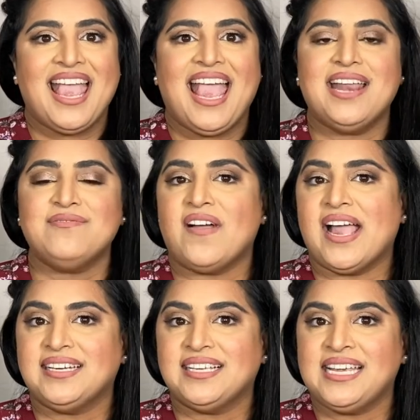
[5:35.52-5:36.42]
And
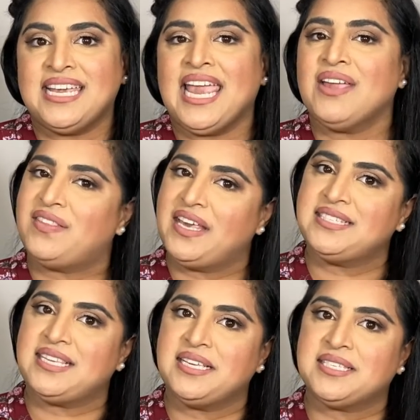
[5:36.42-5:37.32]
finally, if they
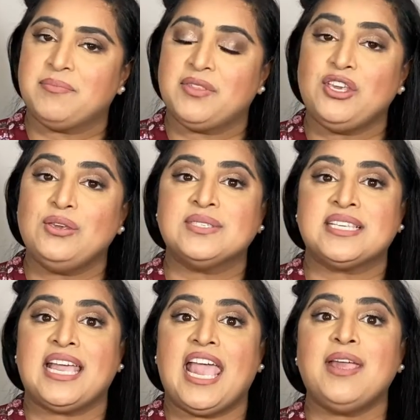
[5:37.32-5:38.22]
say something
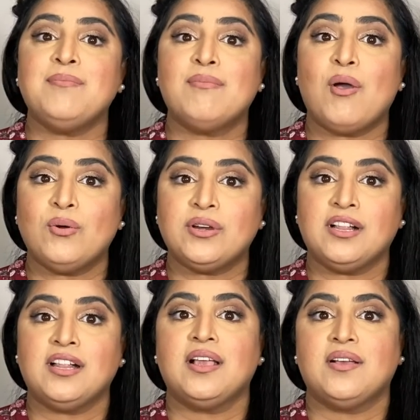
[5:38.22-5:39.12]
using a
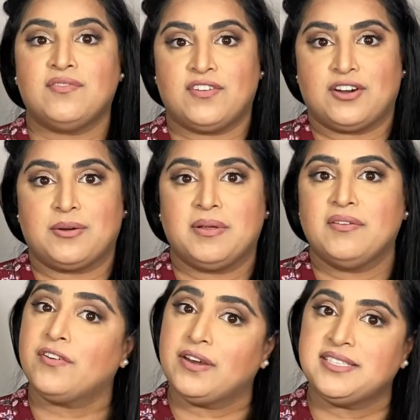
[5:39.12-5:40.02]
modal verb,
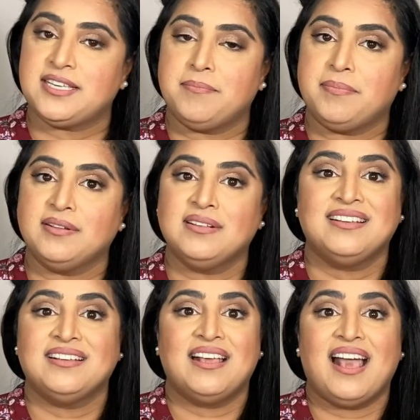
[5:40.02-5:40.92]
for example,
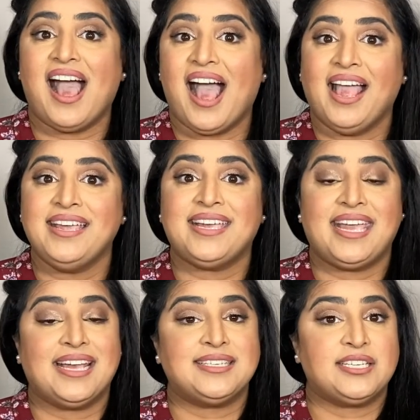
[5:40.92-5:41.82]
I
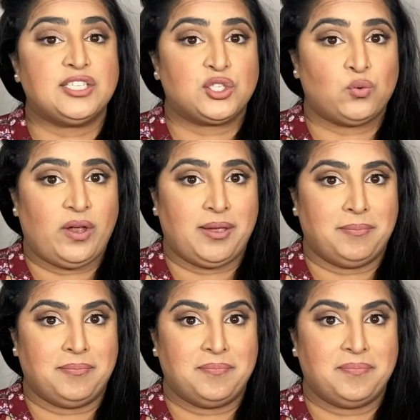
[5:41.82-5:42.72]
can't
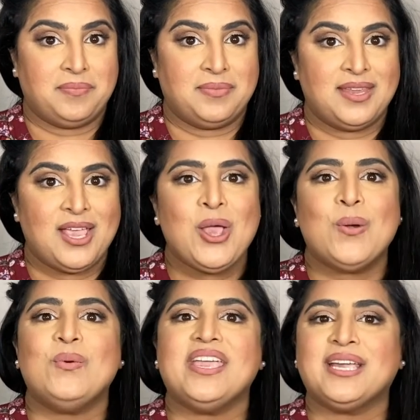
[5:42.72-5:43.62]
swim,
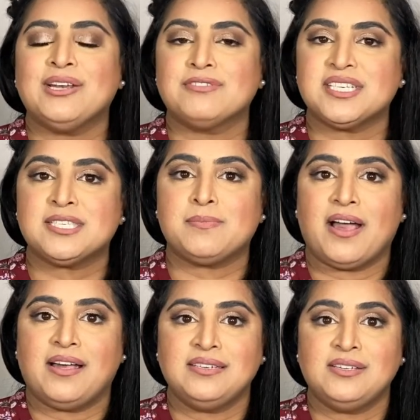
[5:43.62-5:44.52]
we can
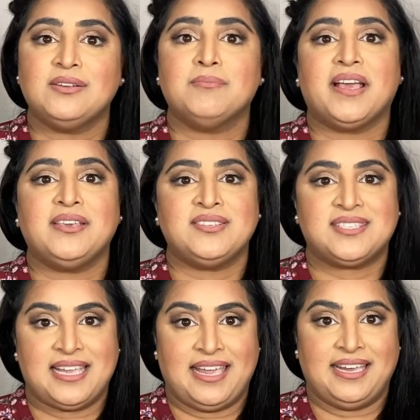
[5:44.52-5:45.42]
respond by
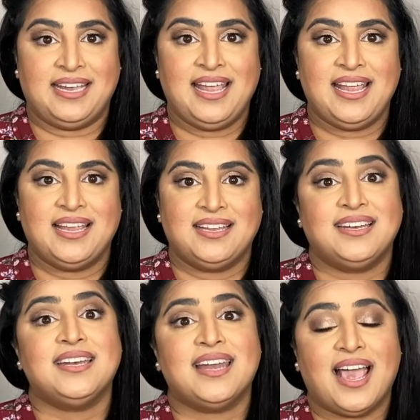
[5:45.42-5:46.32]
saying,
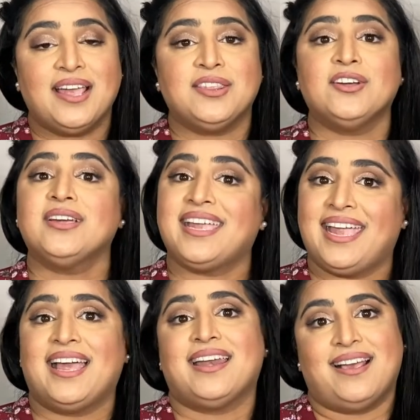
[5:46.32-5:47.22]
neither
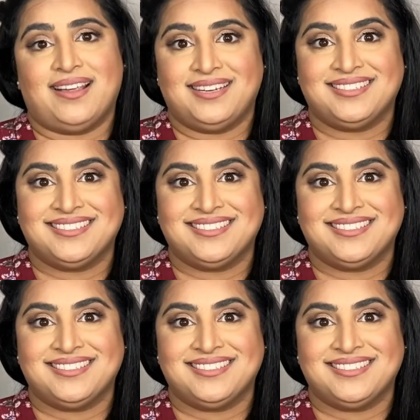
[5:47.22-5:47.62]
can I.